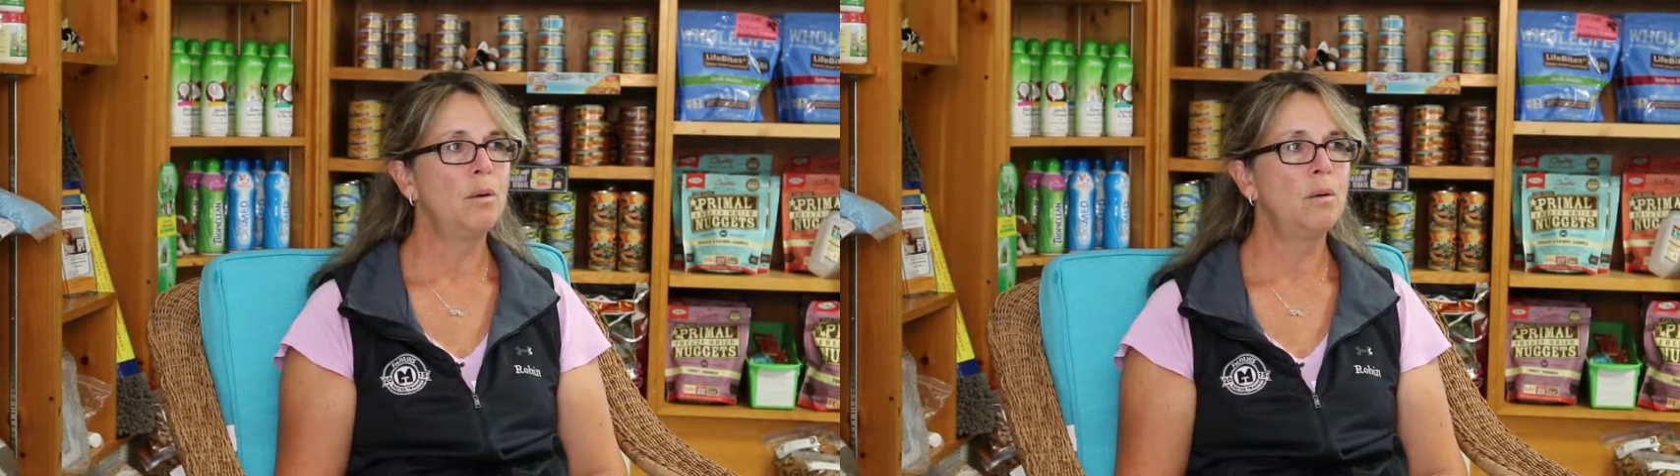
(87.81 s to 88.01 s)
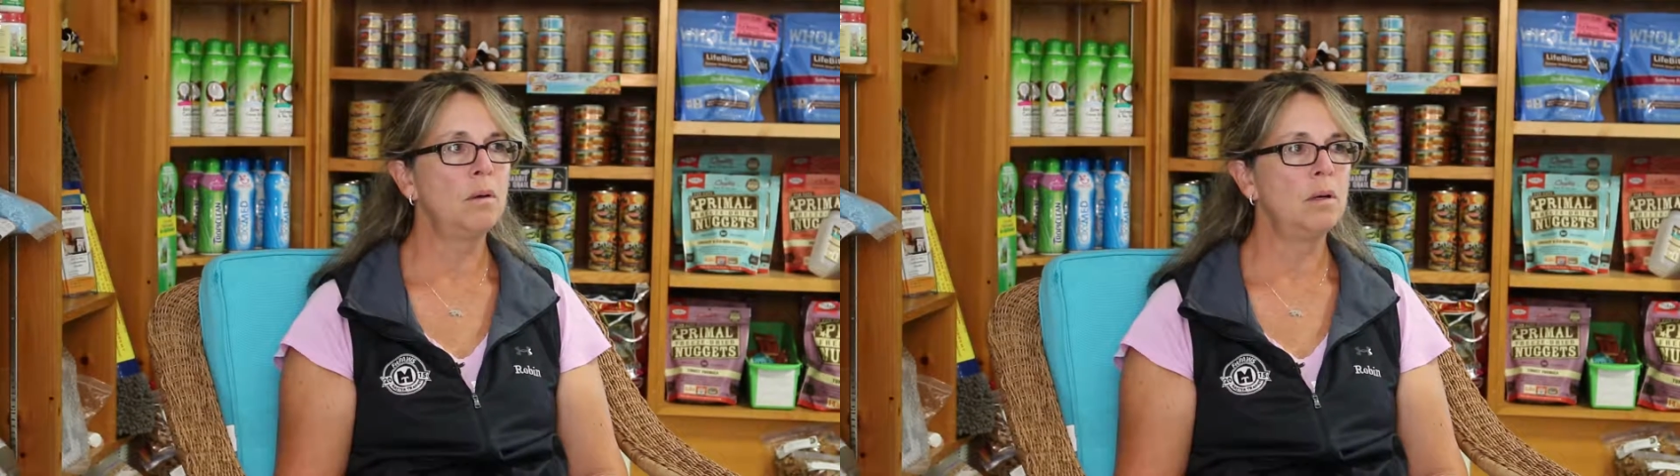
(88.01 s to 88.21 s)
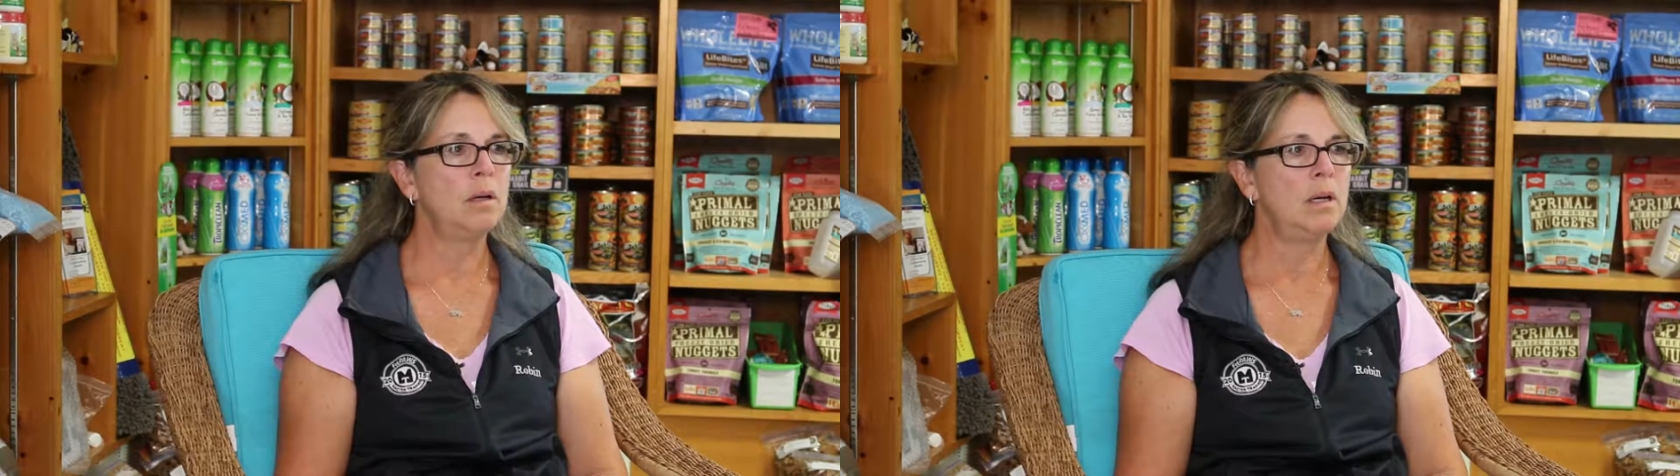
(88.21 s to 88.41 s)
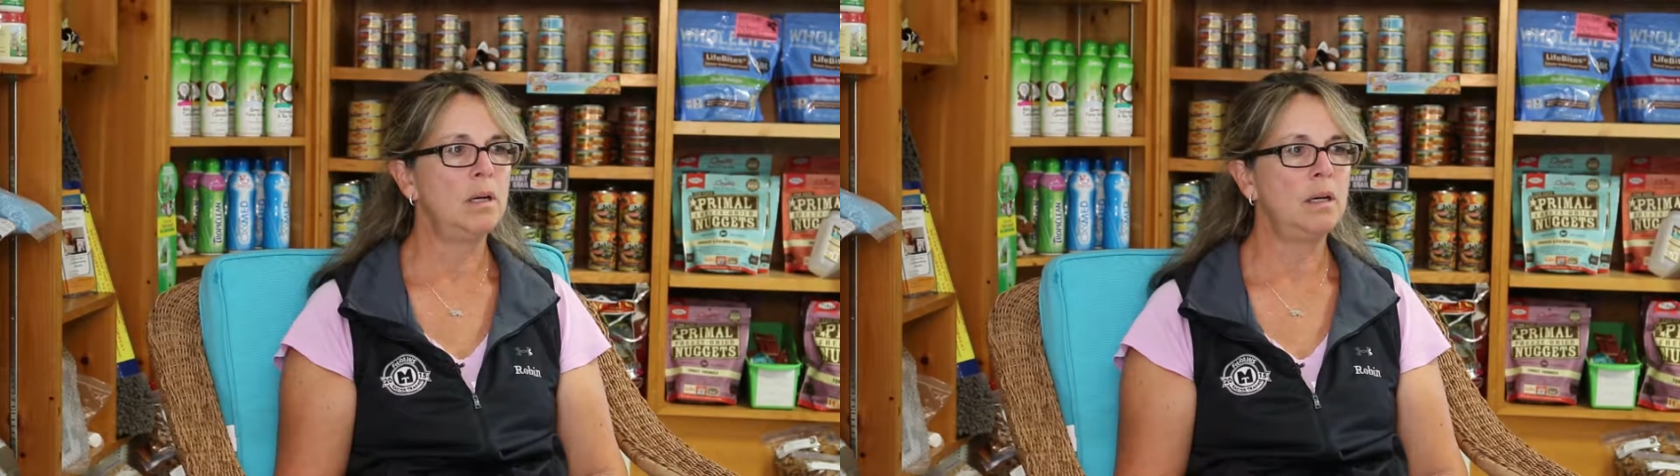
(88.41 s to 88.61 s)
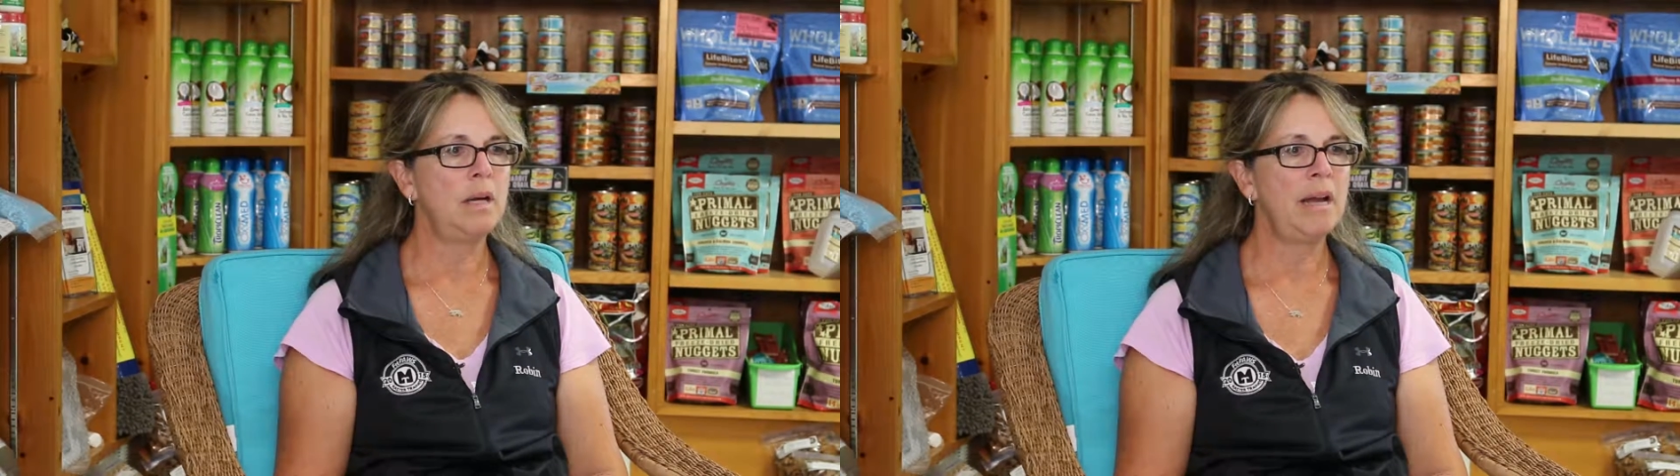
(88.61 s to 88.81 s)
or
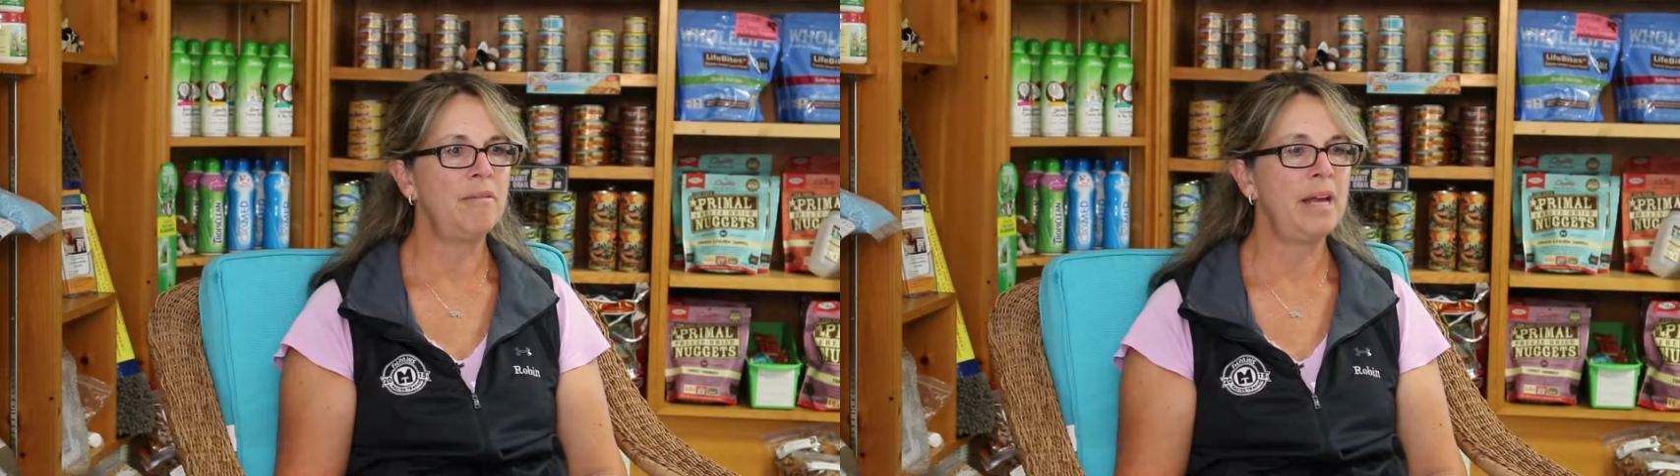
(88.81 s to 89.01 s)
uh, have